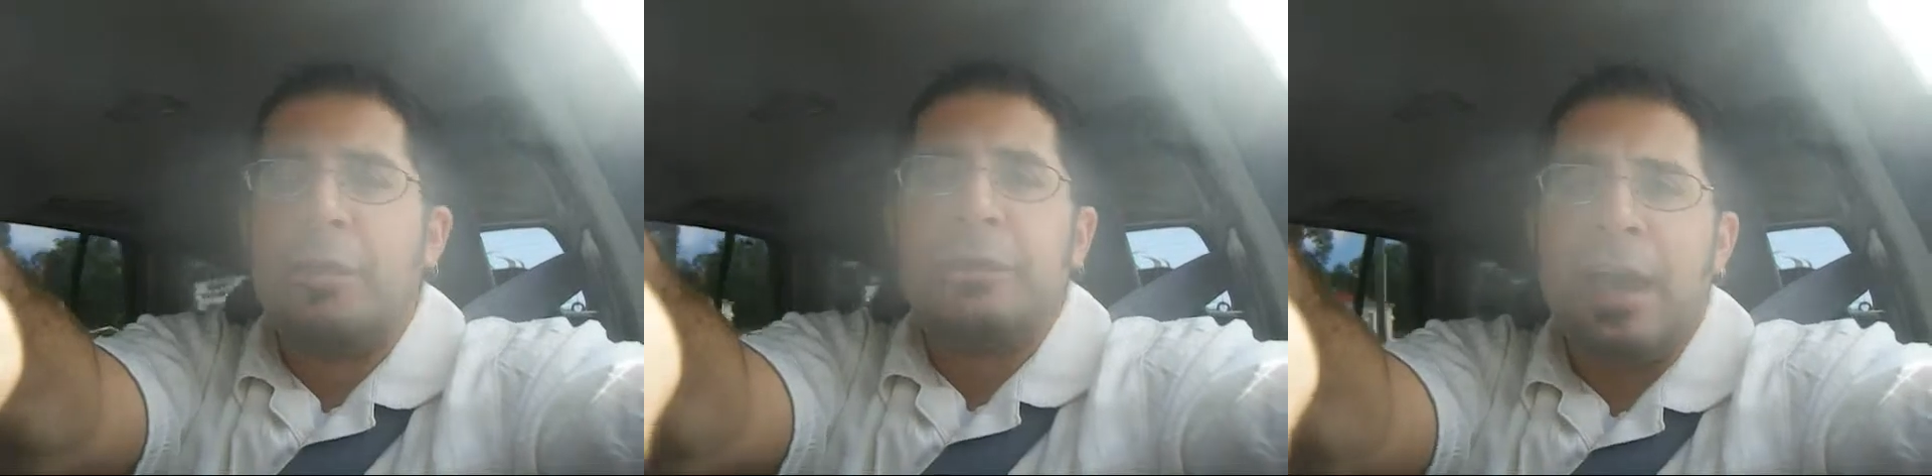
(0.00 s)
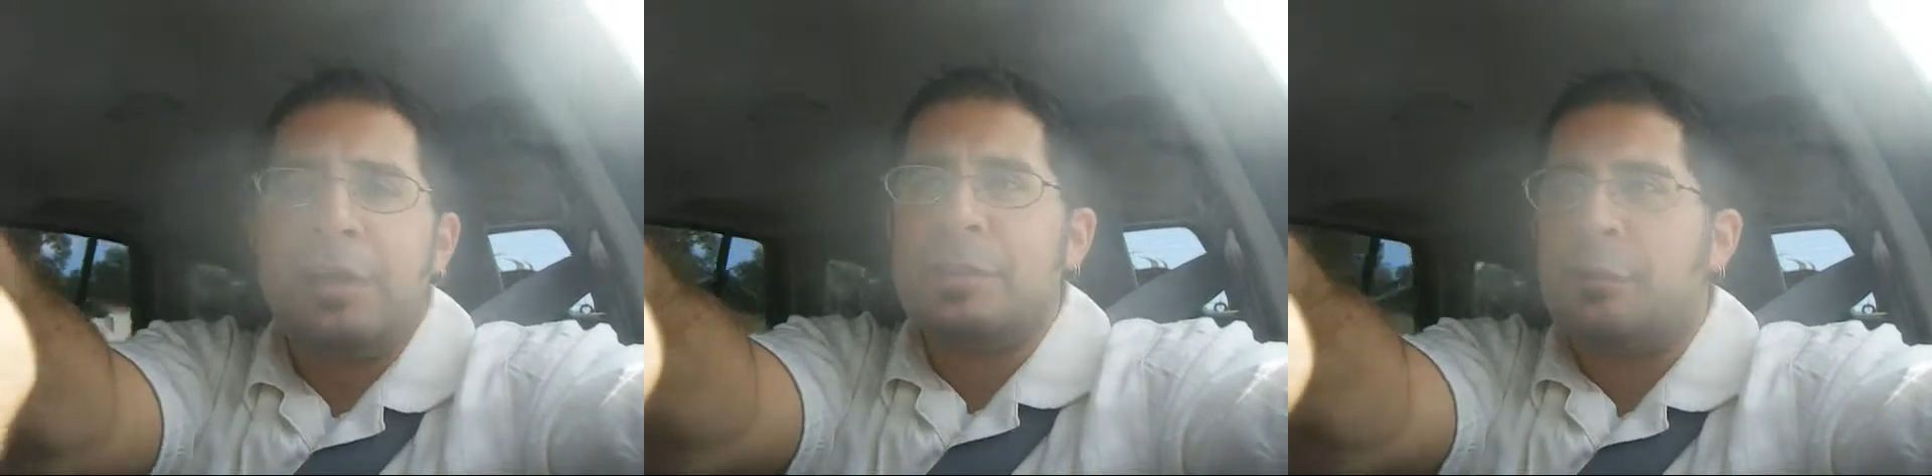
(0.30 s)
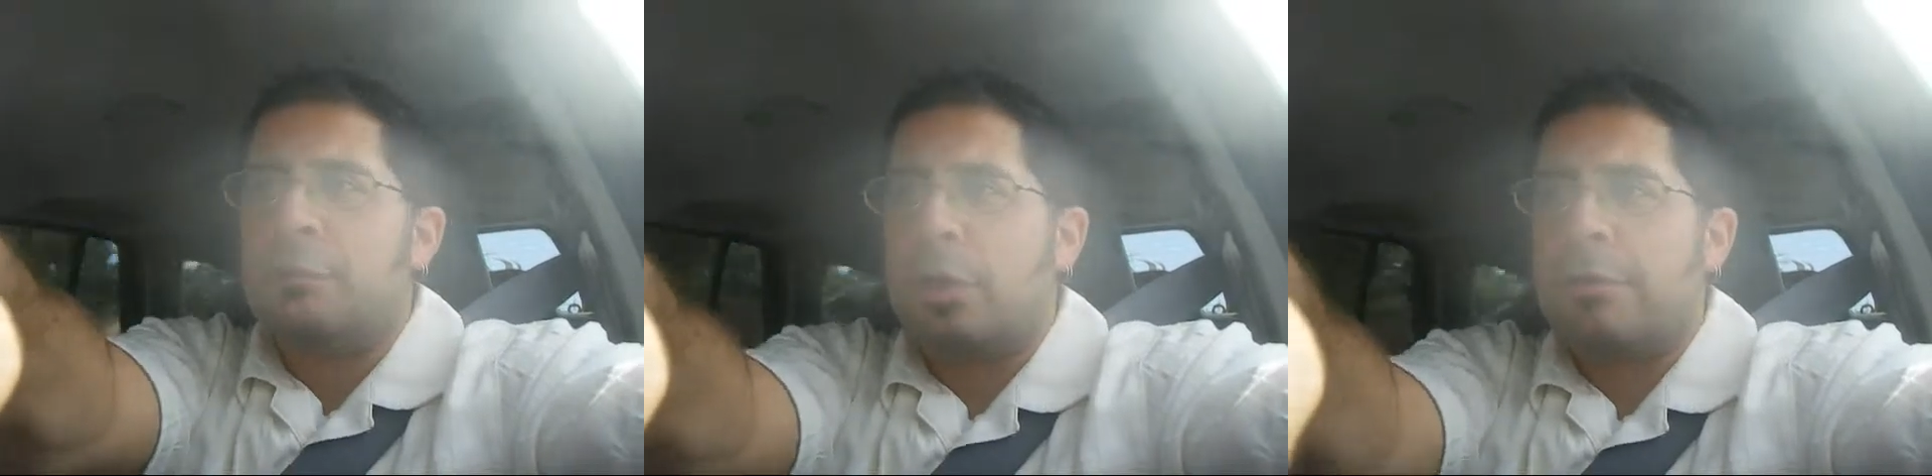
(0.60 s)

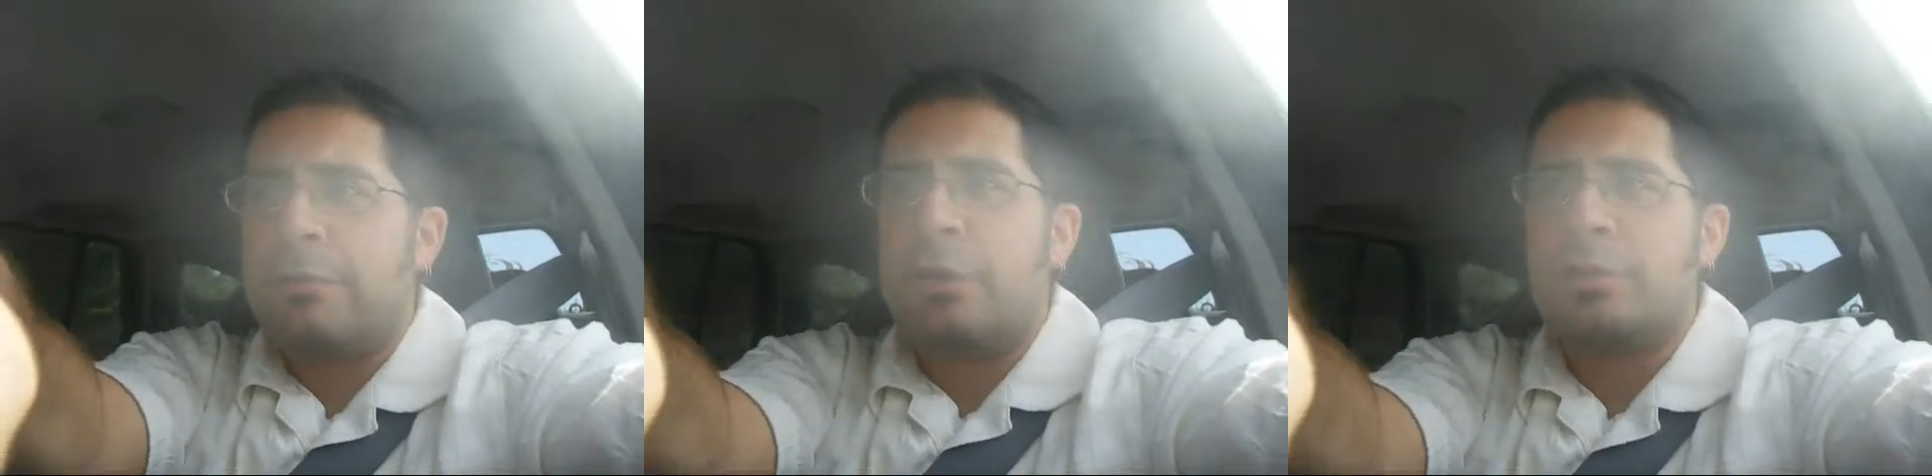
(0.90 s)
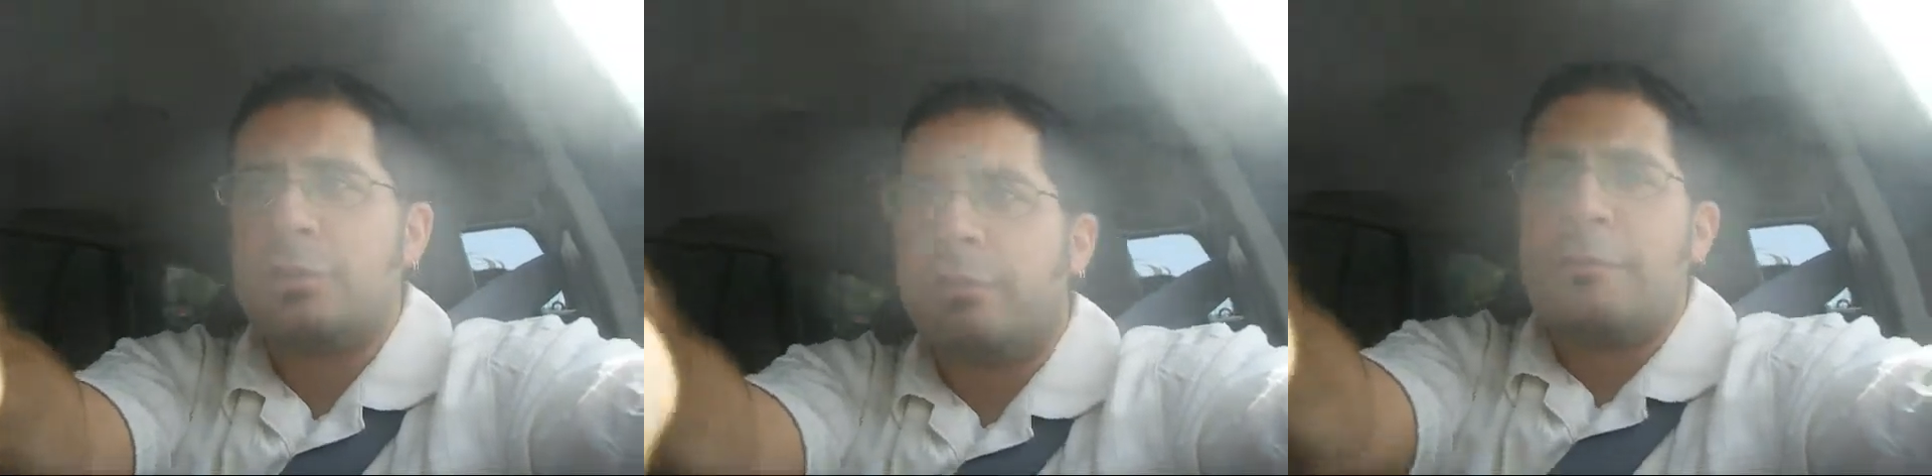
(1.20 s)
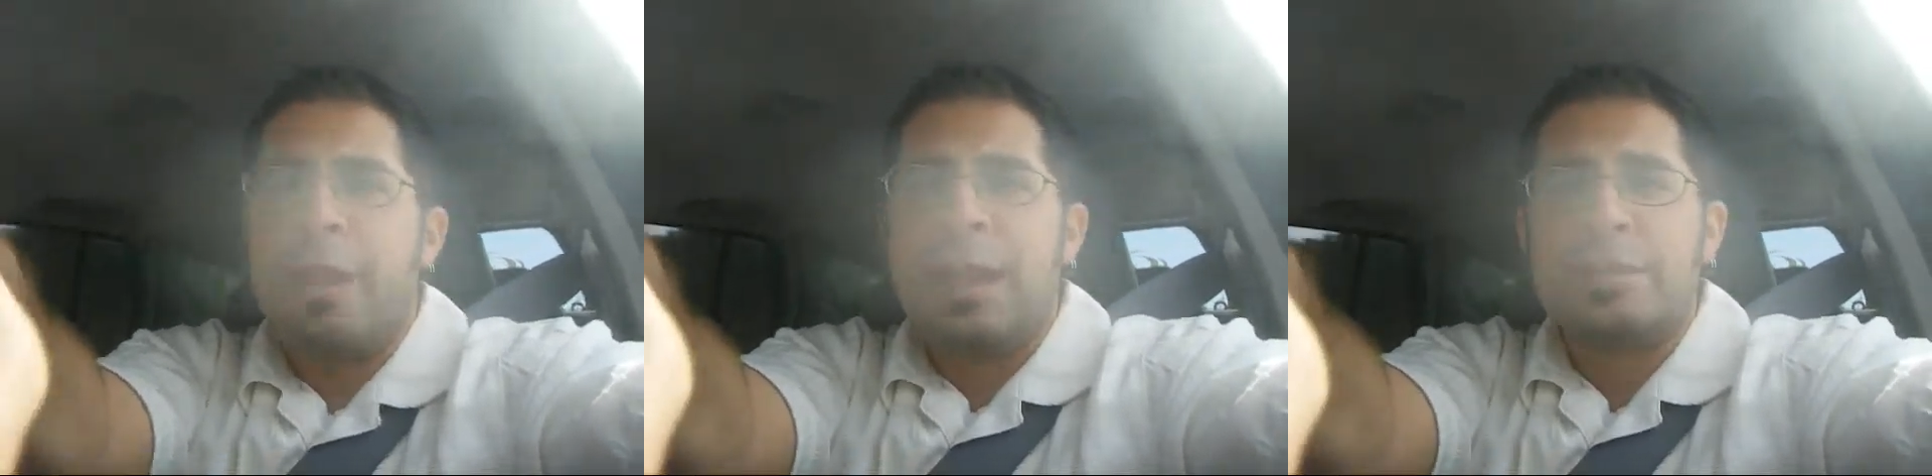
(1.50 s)
3,000 to 4,500
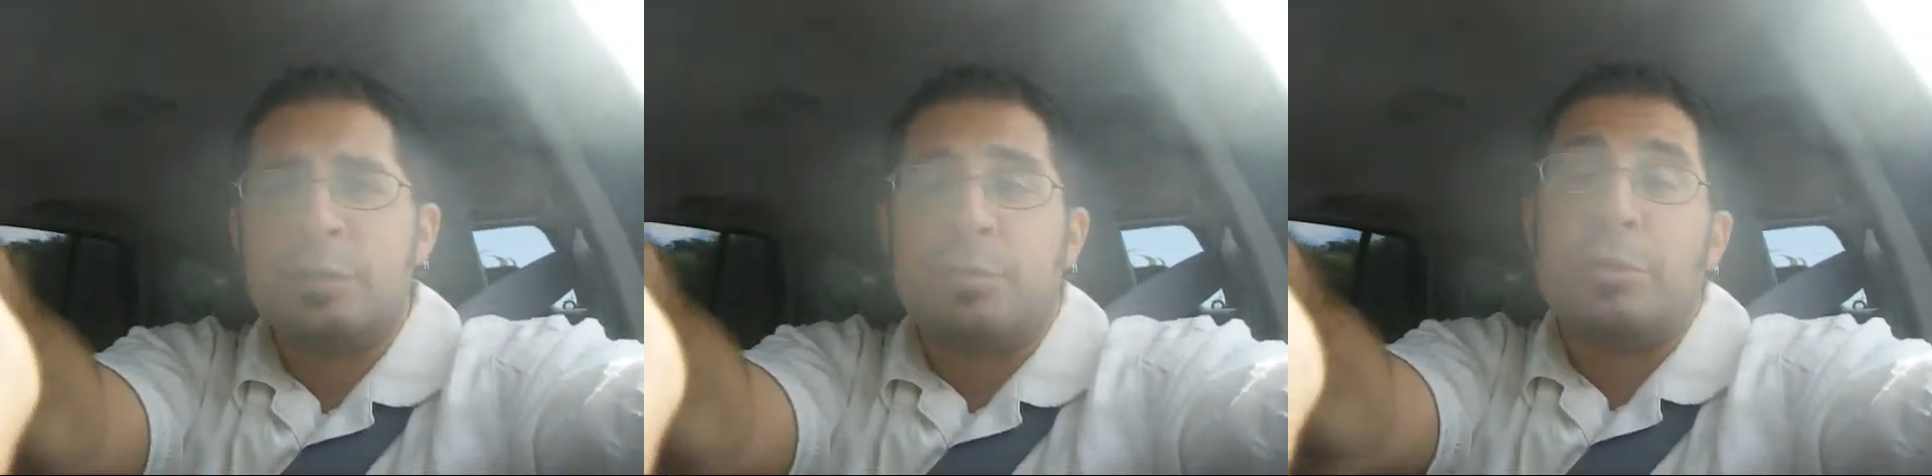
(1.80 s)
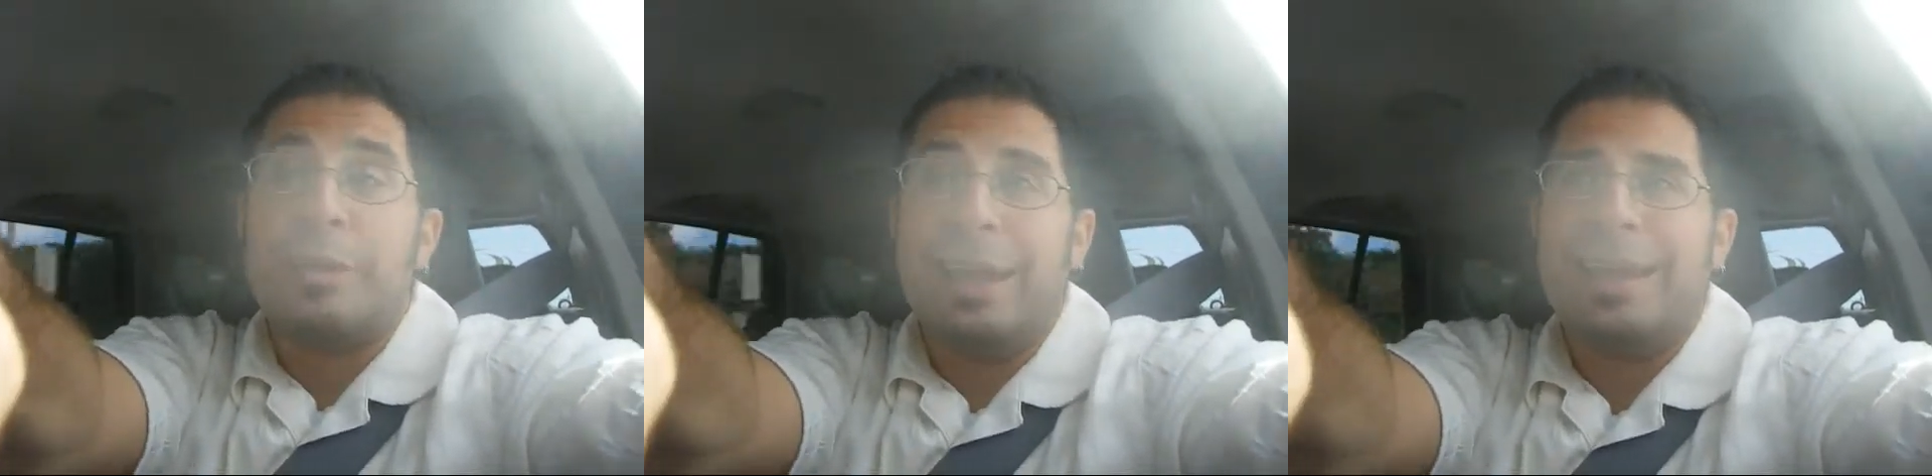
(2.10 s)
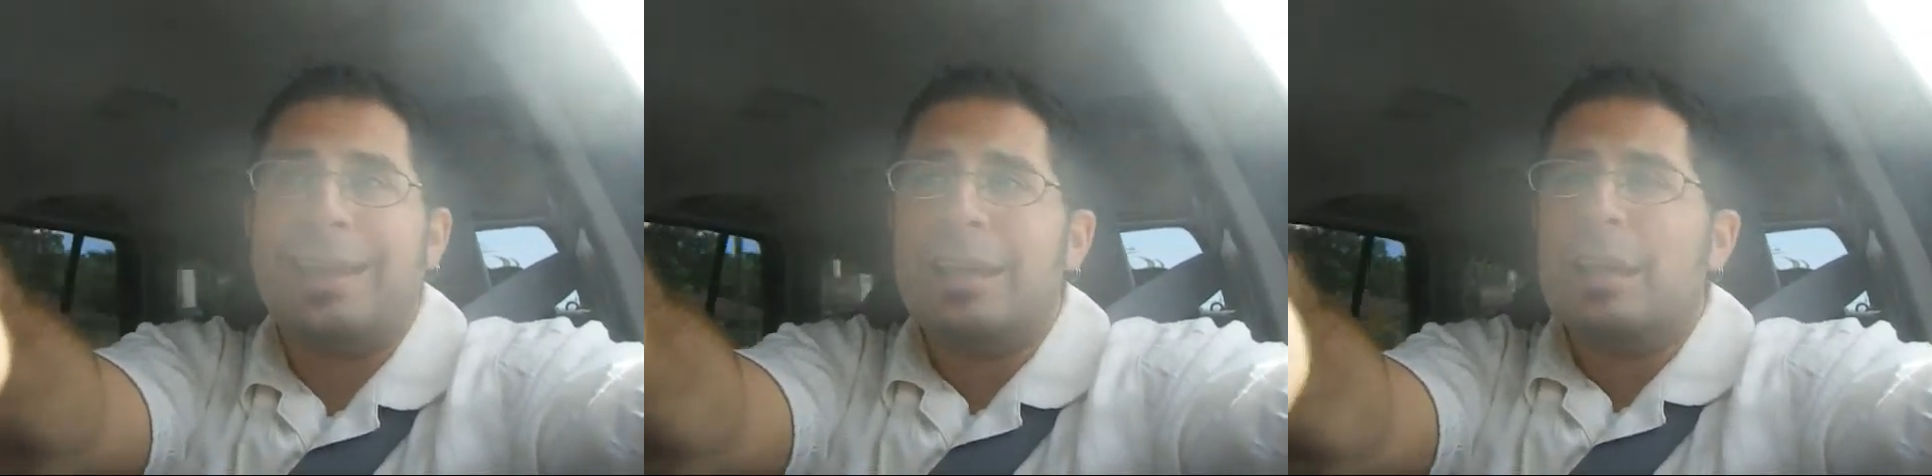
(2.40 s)
faxes per
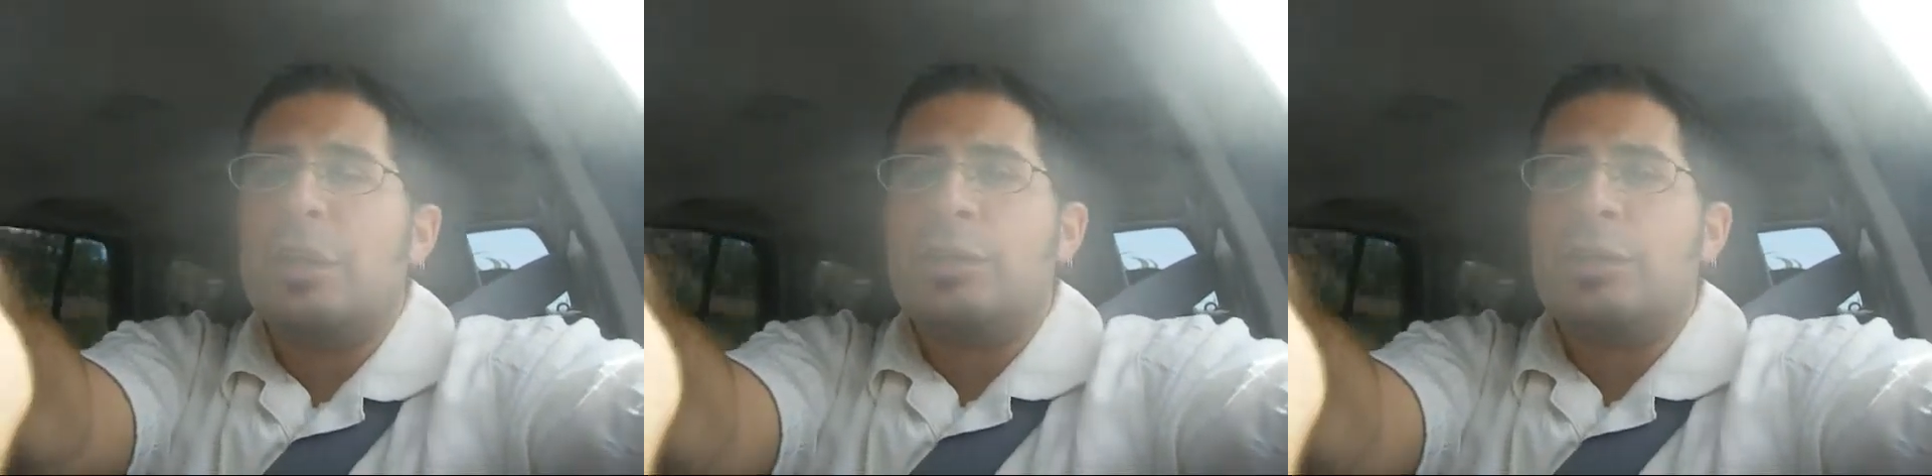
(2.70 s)
day.